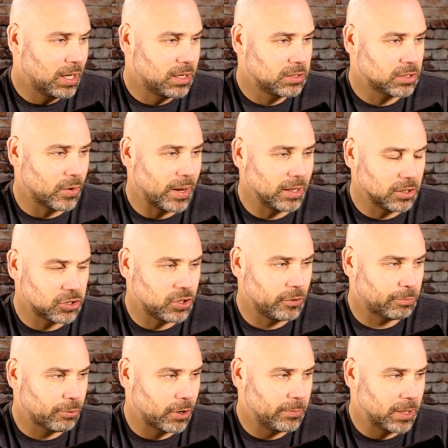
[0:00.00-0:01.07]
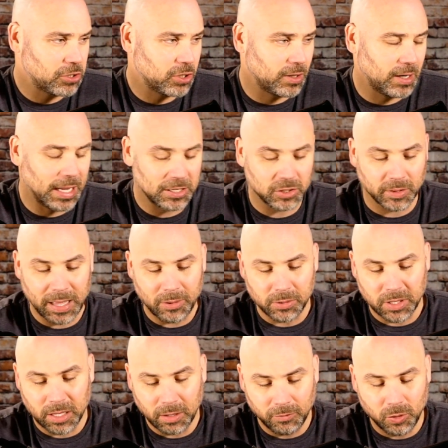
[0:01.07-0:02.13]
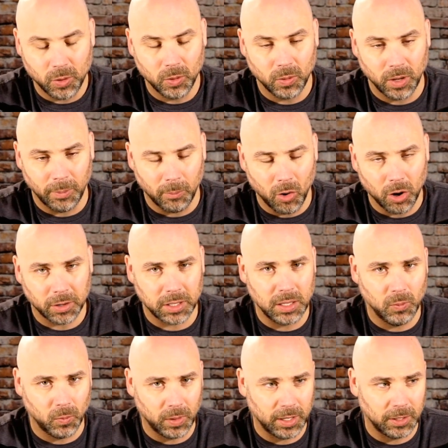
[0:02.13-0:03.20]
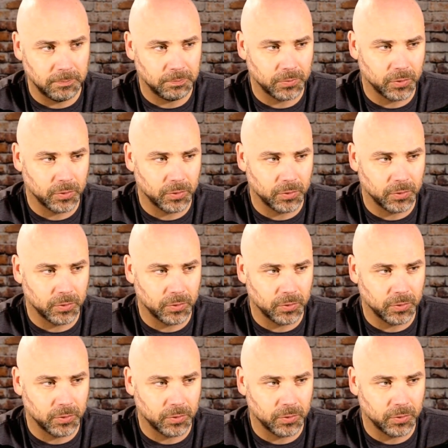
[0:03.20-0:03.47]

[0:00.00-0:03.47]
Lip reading: So LSU is pretty much in the dance, so that would give you a marquee win.